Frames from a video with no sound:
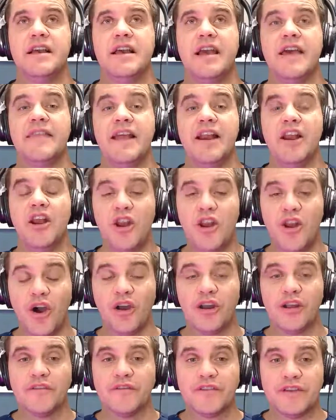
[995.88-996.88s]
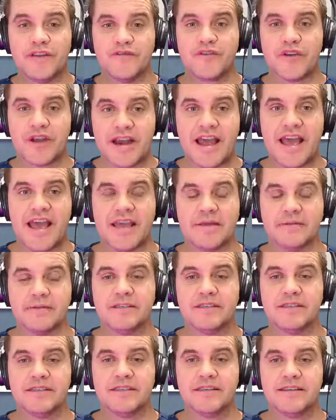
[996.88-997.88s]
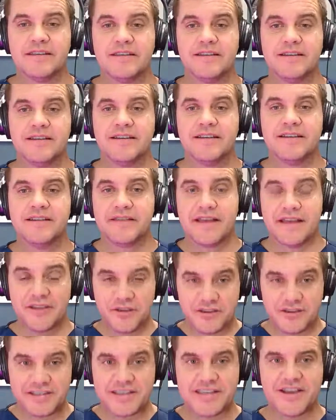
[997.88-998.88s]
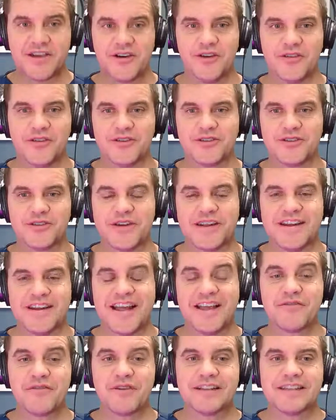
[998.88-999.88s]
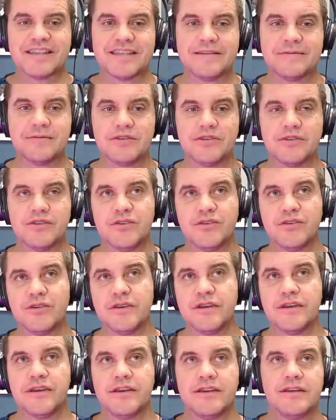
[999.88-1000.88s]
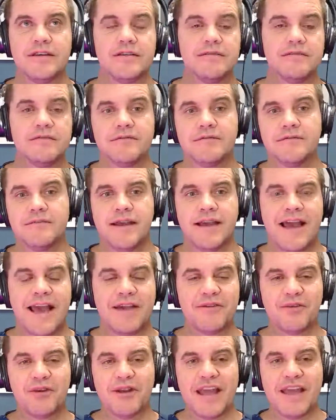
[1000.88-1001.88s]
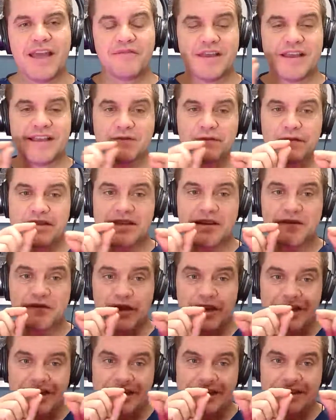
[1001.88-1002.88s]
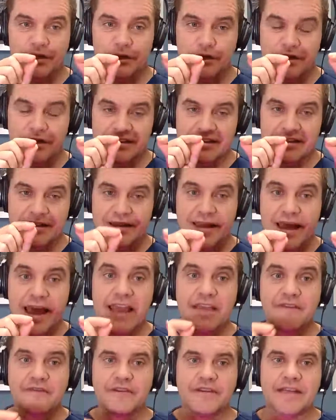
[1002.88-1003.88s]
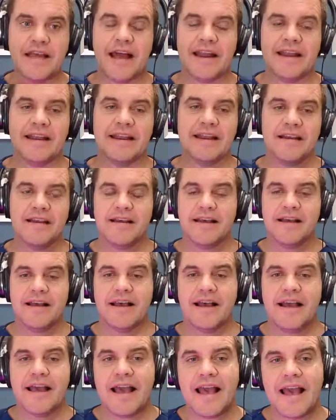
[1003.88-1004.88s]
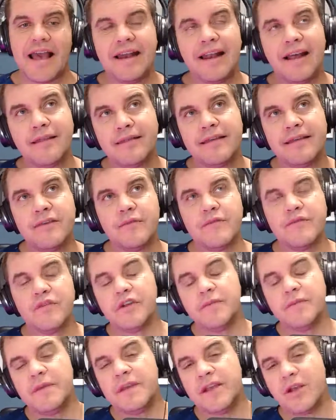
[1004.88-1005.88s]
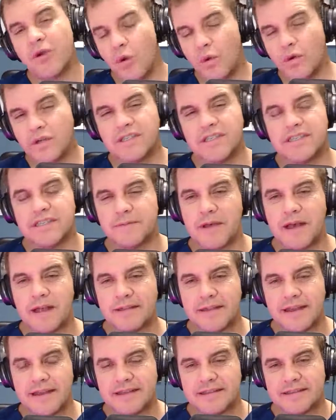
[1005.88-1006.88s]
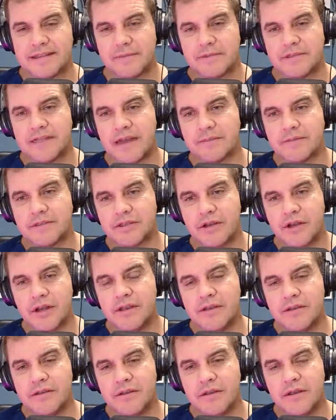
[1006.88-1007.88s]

and a lot of different names that you see on the screen. Everyone seems to want to have their specific little thing that they've done. And I think we've got to be cautious about that sometimes, you know?